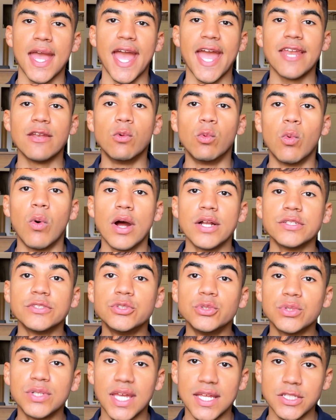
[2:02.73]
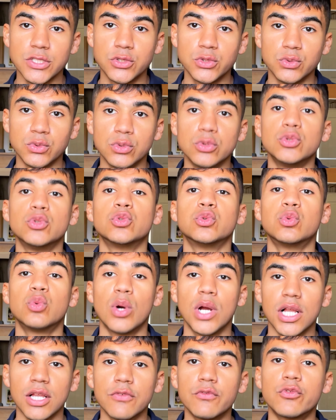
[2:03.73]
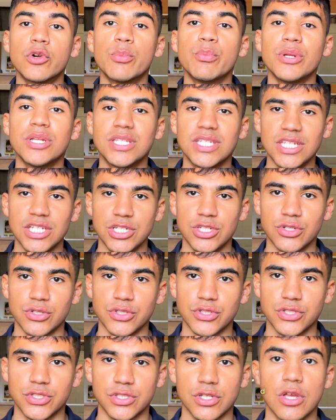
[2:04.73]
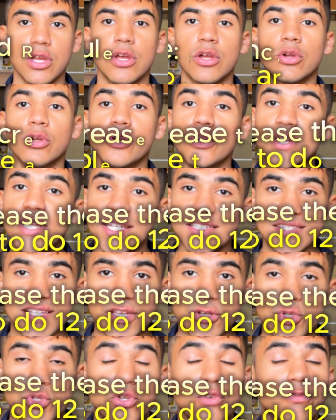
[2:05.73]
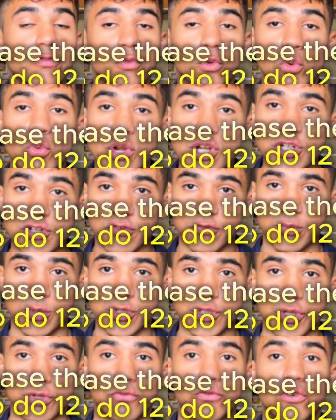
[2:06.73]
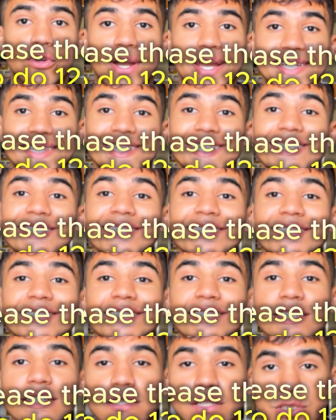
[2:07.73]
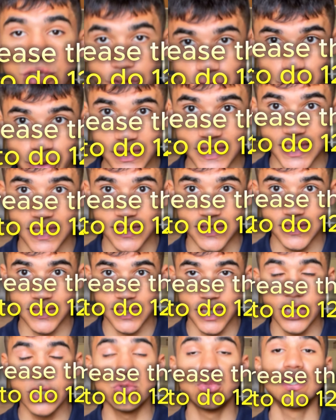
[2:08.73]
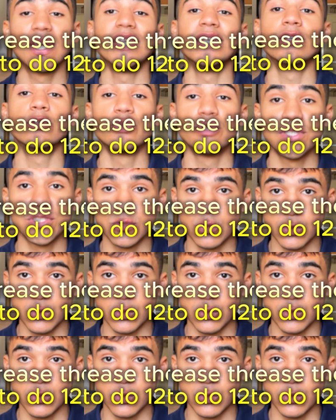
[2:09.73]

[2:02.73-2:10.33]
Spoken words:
And once you can do 12 repetitions, good execution, full range of motion for at least 2 sets, you can increase the